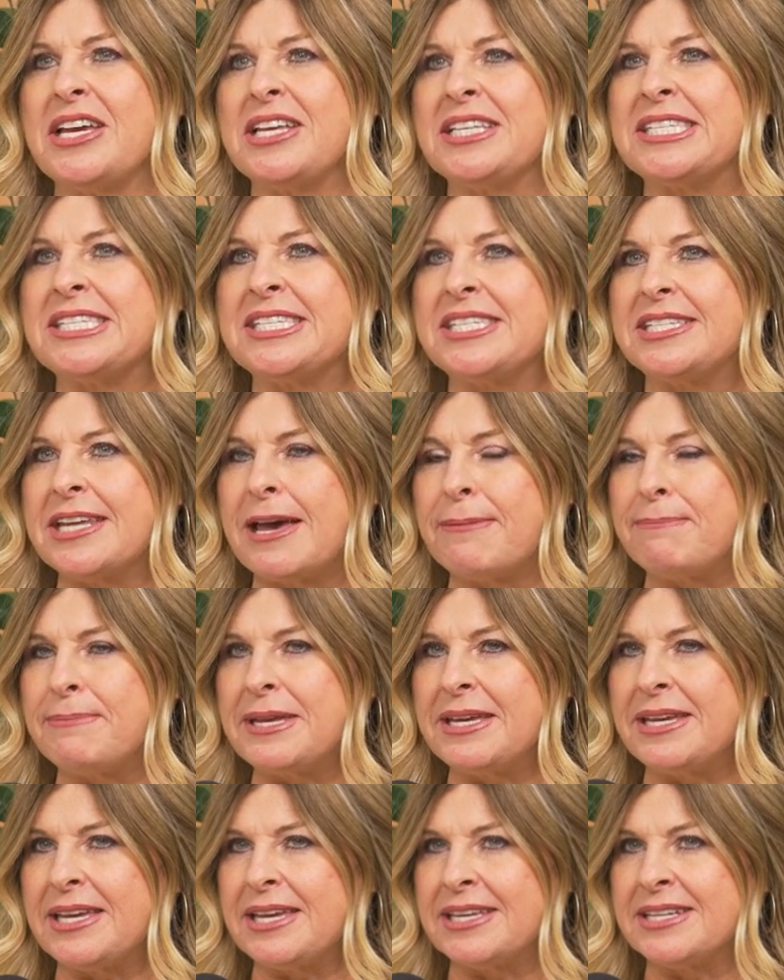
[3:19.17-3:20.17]

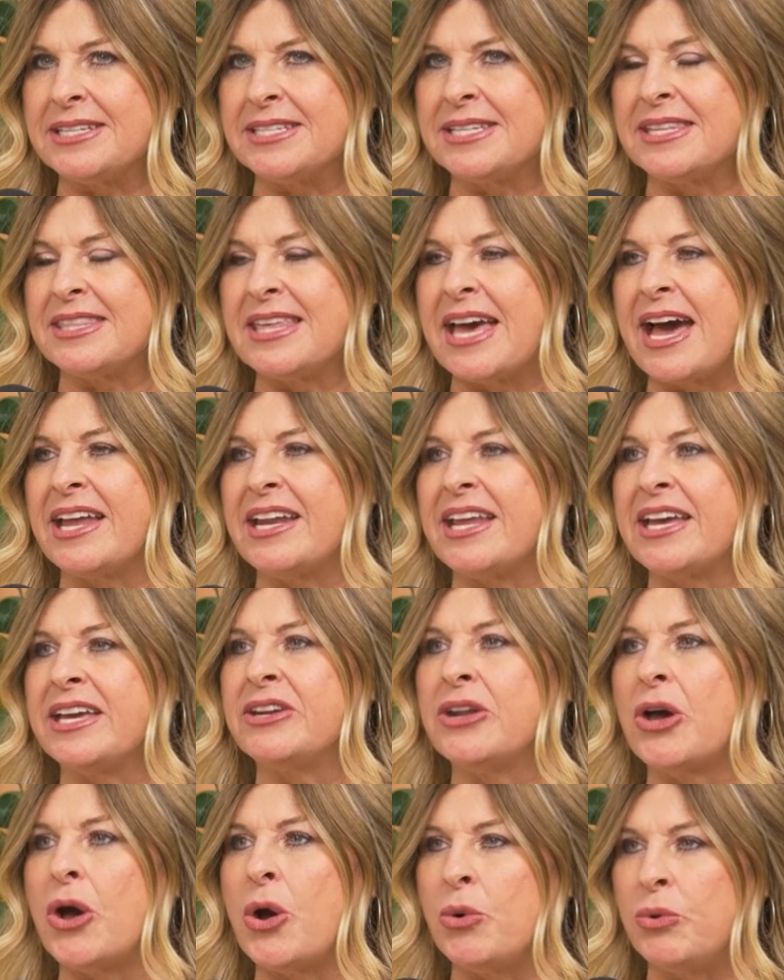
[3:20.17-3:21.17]
stepping into that
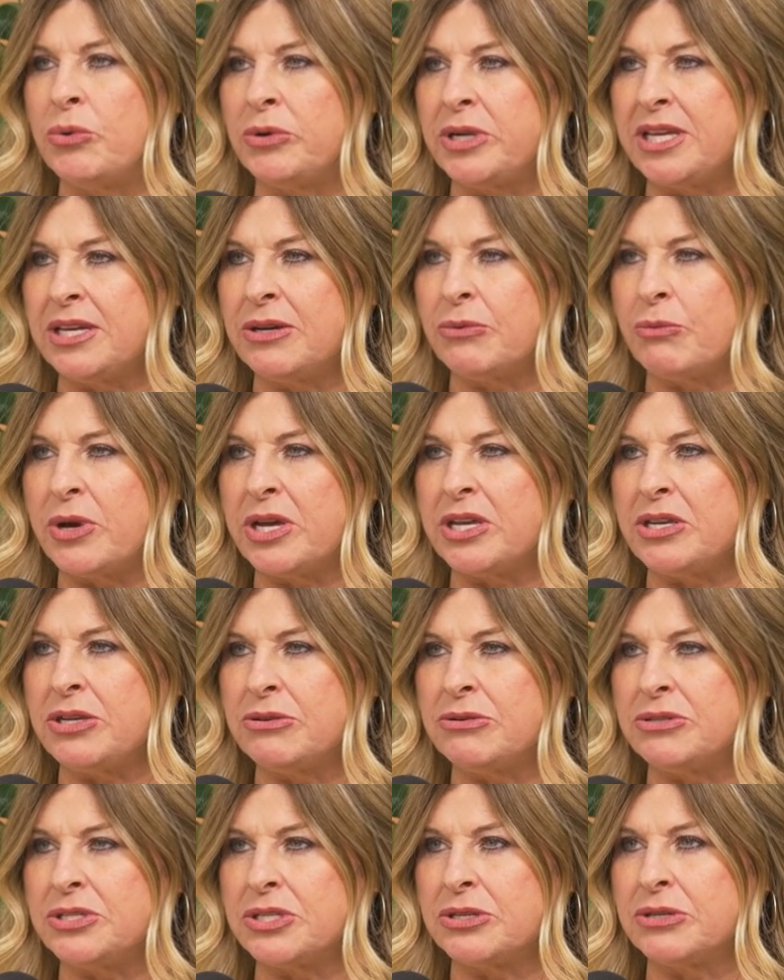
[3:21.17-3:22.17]
and owning what
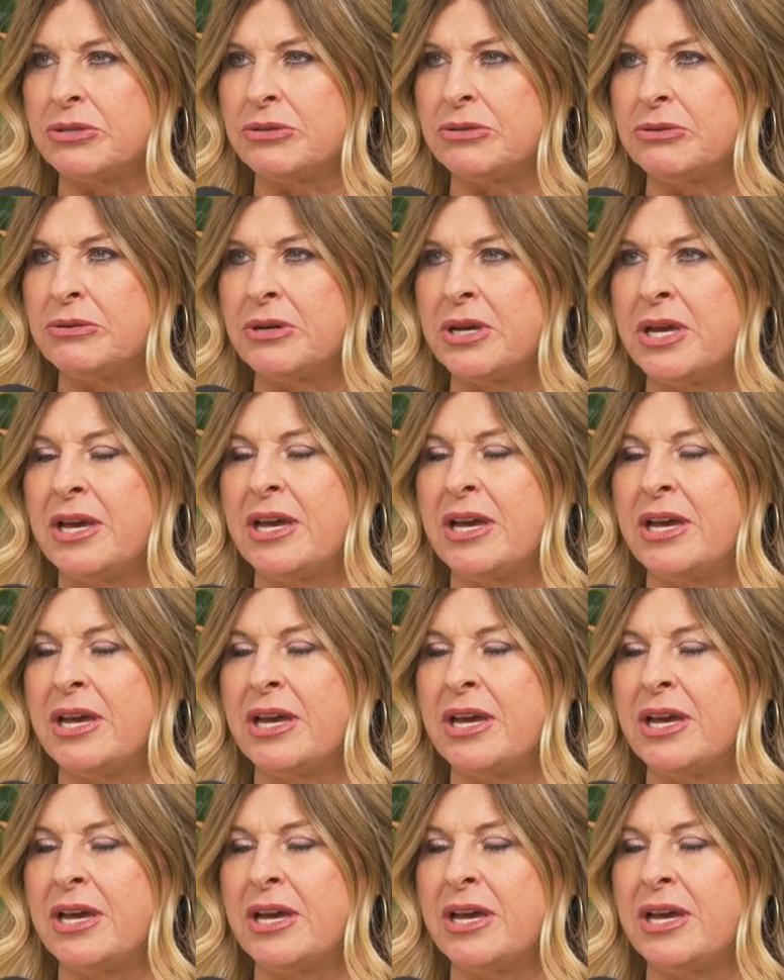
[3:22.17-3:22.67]
you do,